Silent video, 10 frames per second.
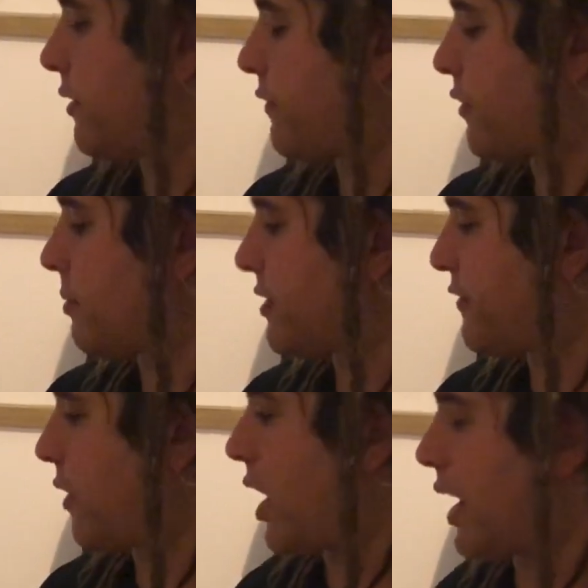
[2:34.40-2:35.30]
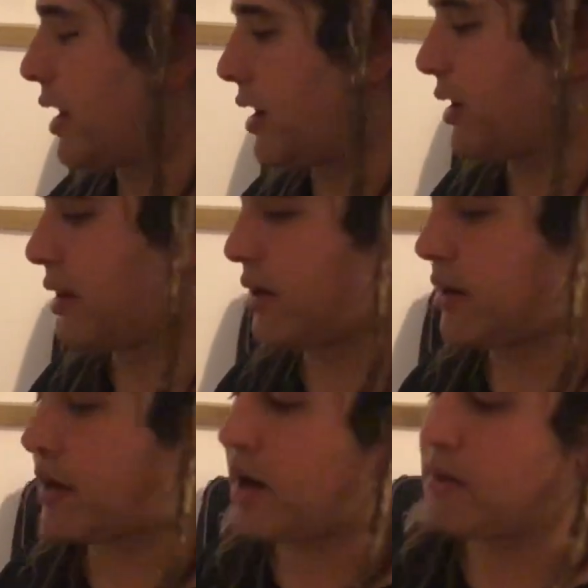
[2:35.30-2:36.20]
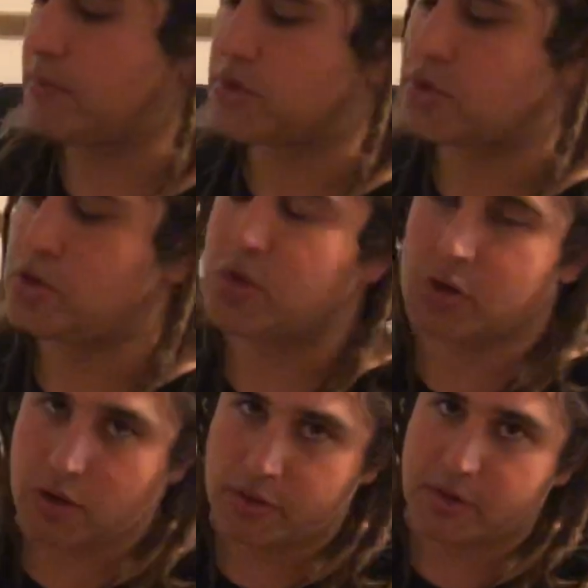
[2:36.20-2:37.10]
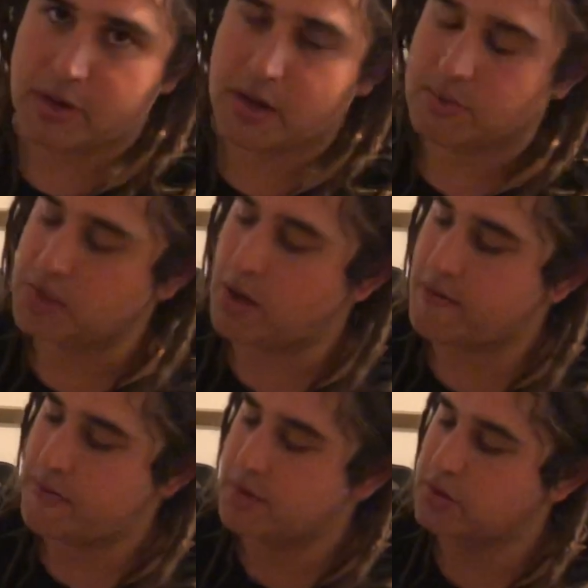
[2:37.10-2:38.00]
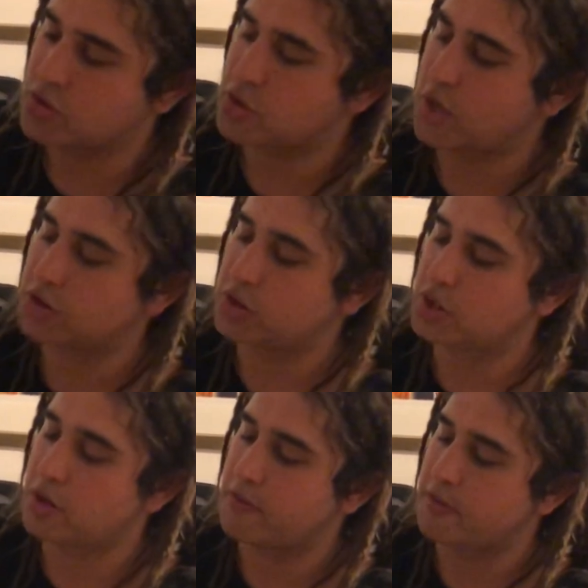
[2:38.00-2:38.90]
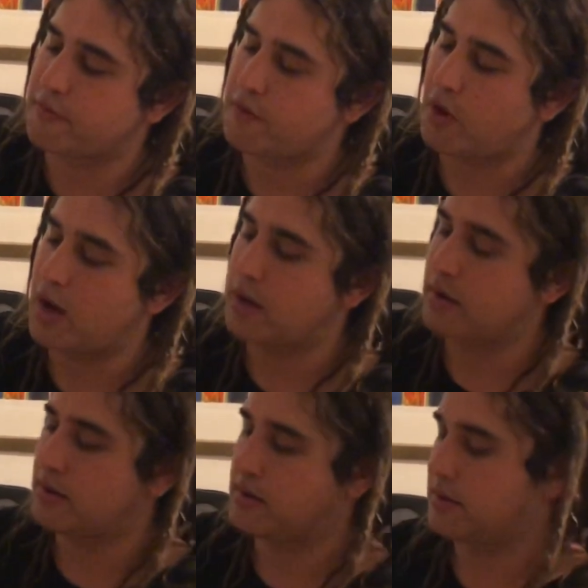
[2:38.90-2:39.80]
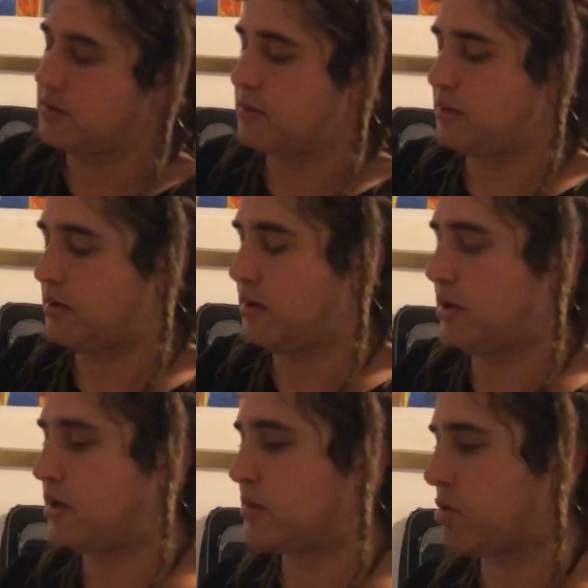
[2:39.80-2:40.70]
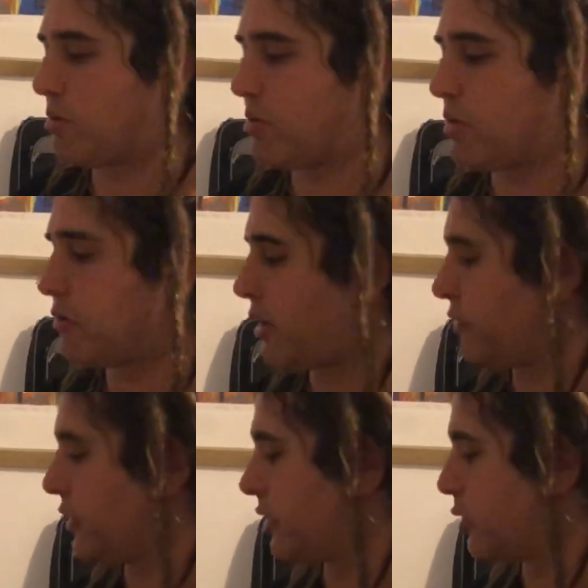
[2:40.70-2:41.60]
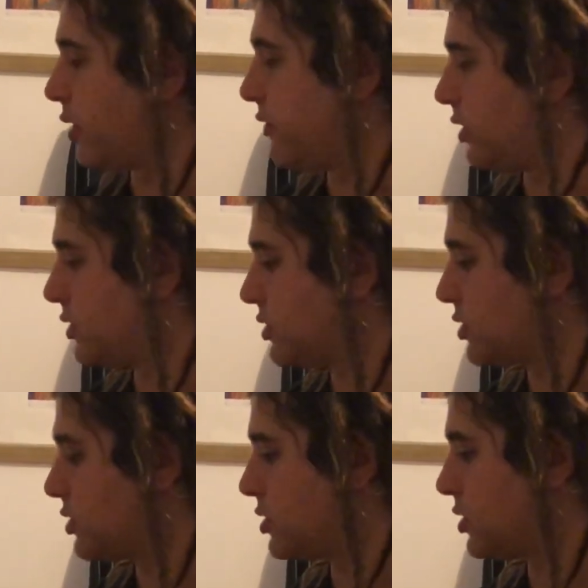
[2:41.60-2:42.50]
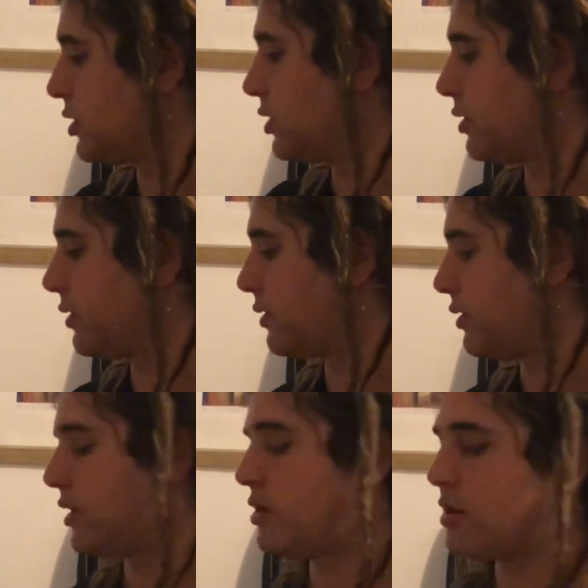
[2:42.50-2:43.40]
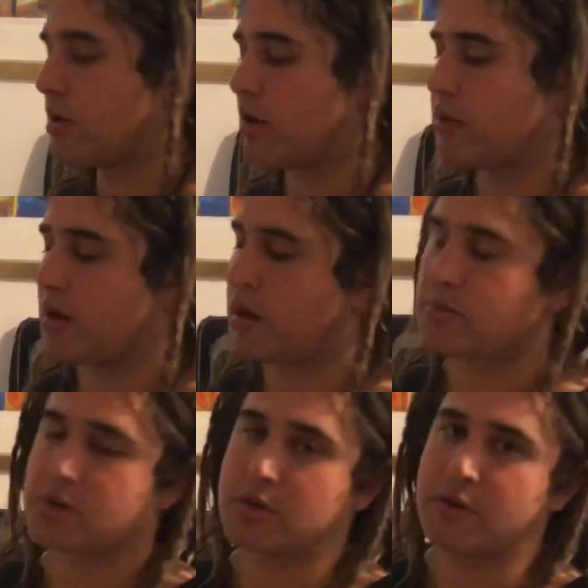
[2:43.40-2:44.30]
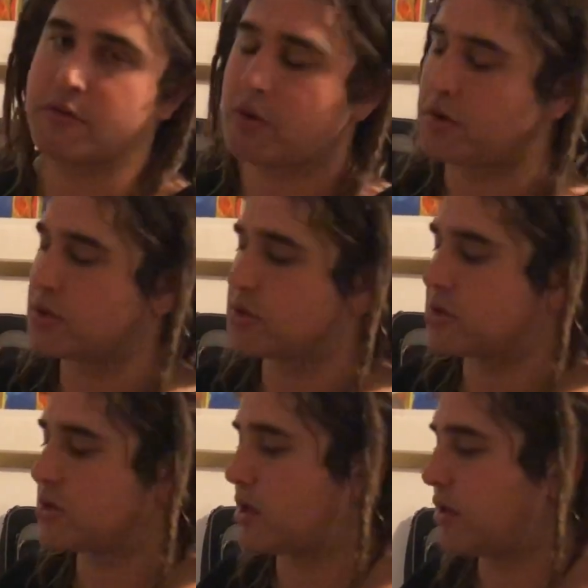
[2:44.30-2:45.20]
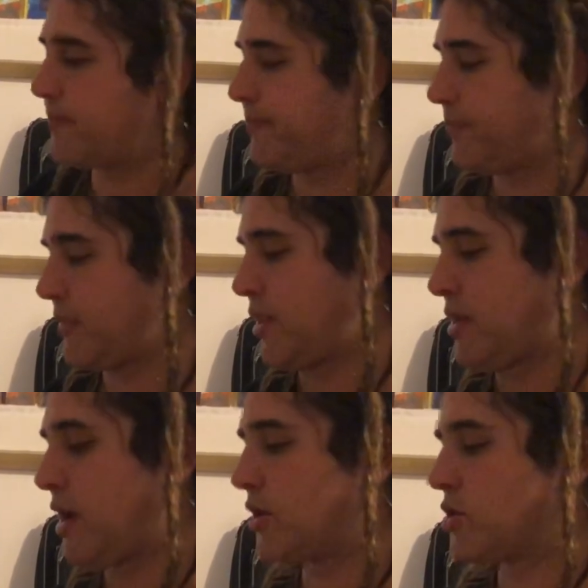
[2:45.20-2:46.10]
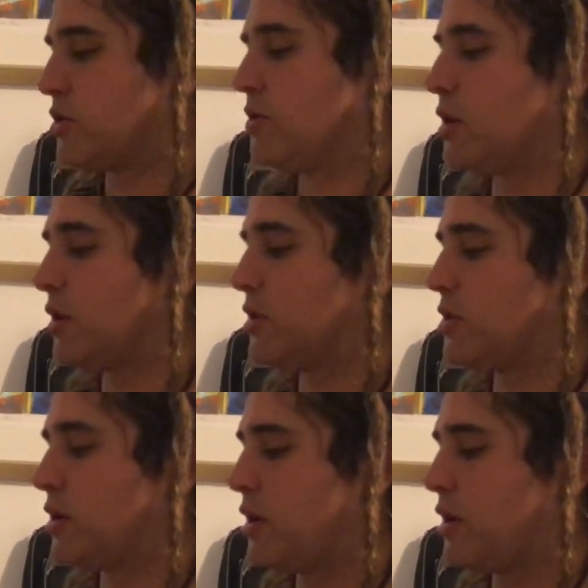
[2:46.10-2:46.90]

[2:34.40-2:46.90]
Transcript: from the fire comes new growth and comes life, and the destruction of the fire is probably roughly equivalent to the new growth that comes through the forests and the natural world.